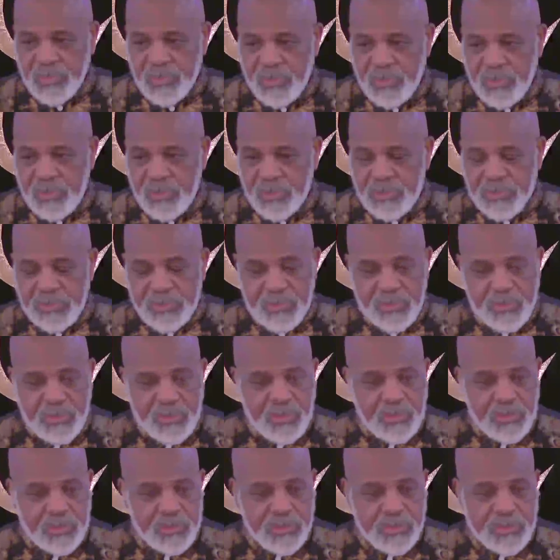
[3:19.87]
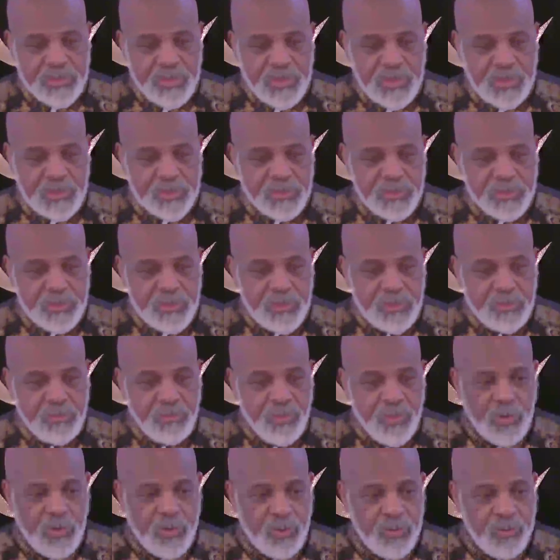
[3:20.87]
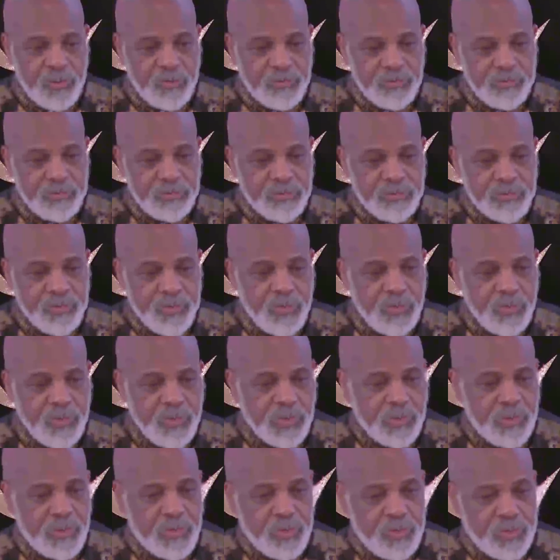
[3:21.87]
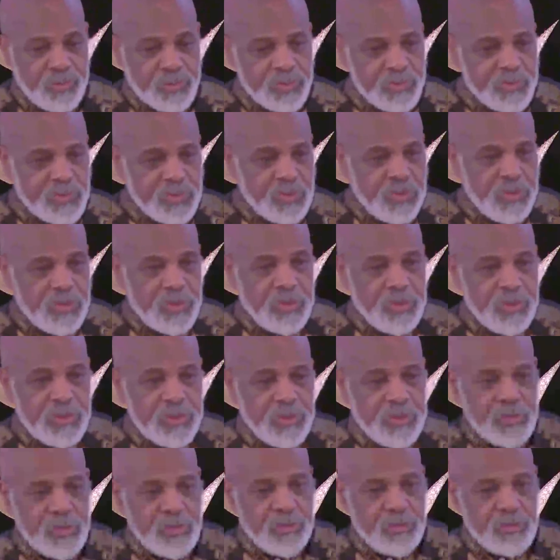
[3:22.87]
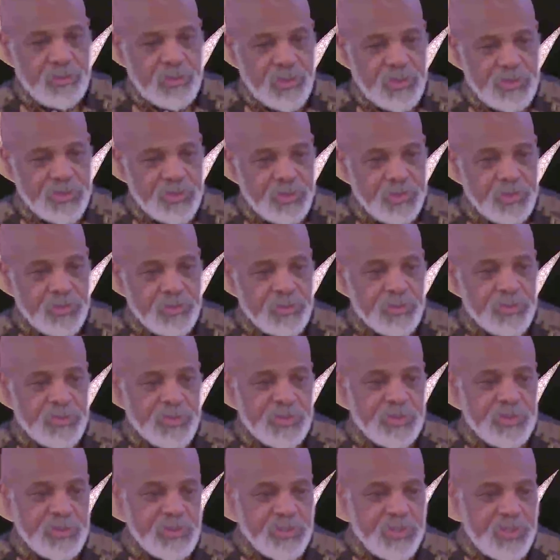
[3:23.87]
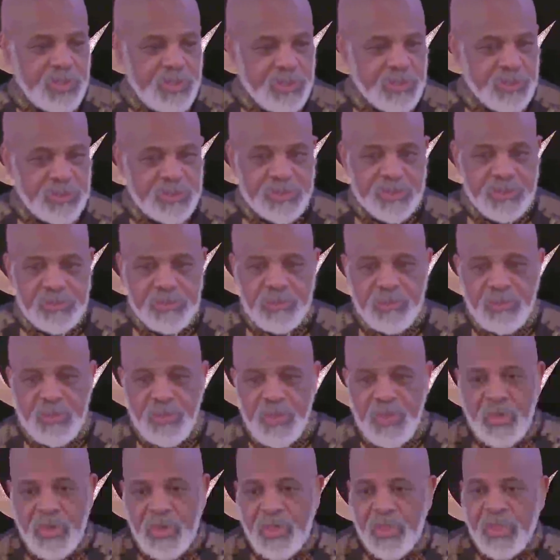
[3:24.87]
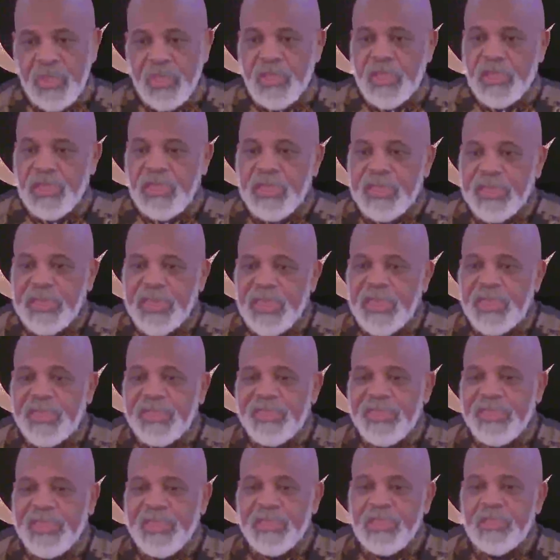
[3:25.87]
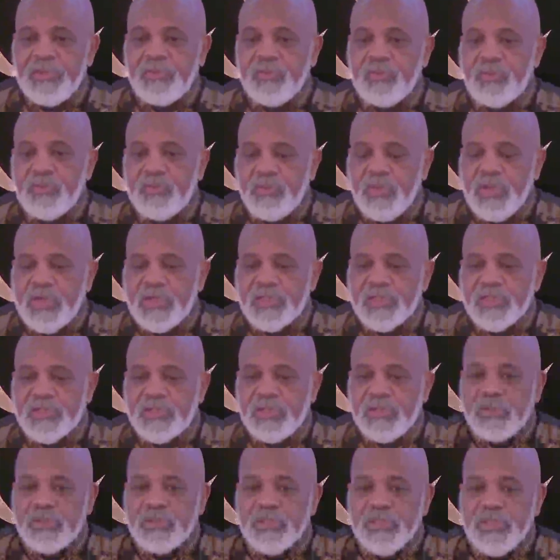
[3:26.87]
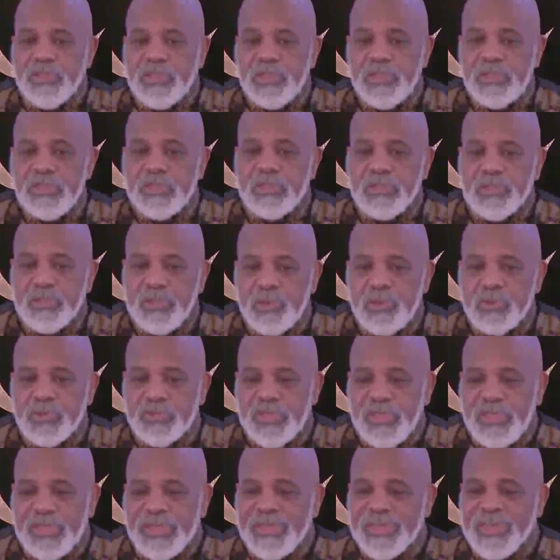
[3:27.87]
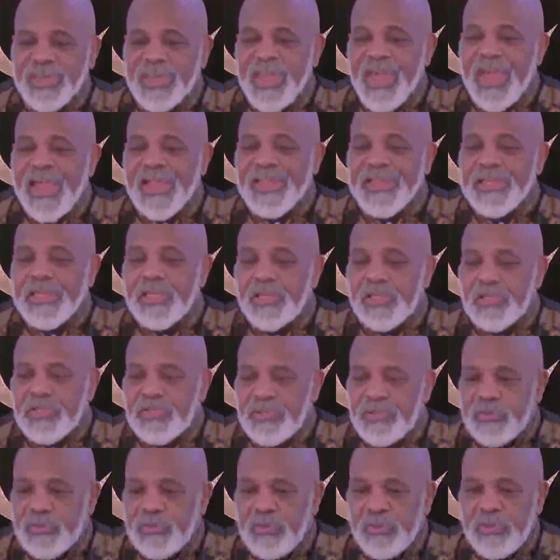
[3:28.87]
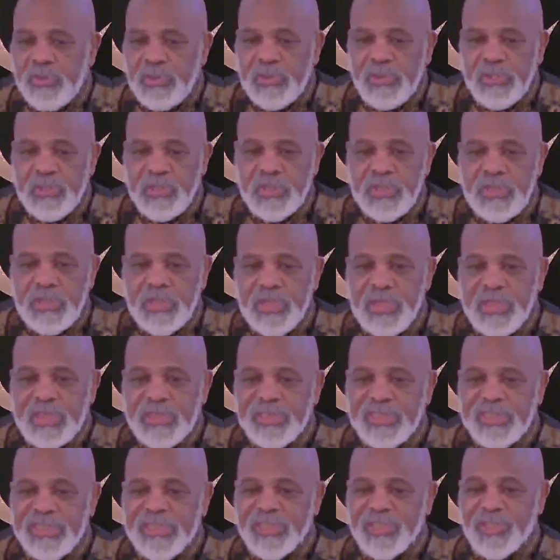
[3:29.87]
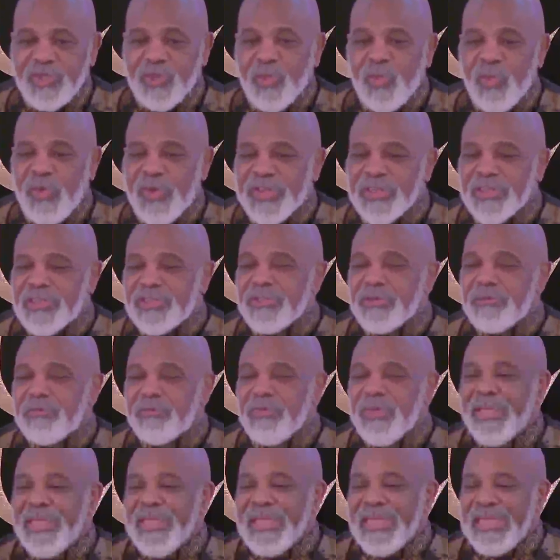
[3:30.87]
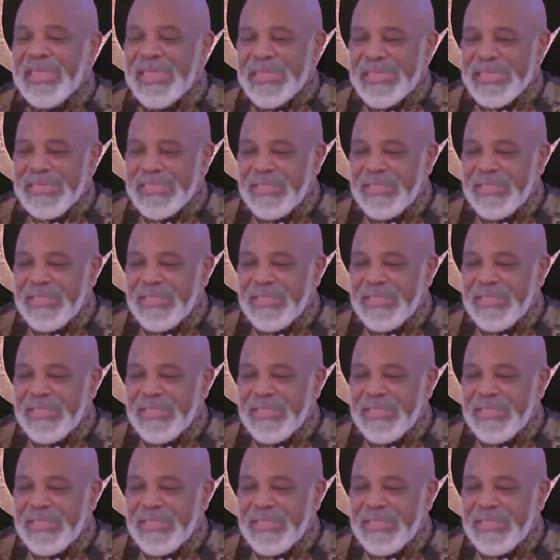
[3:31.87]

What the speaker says: It's not a T-bone, but one of those really juicy steaks. And I started eating those at night and then going to bed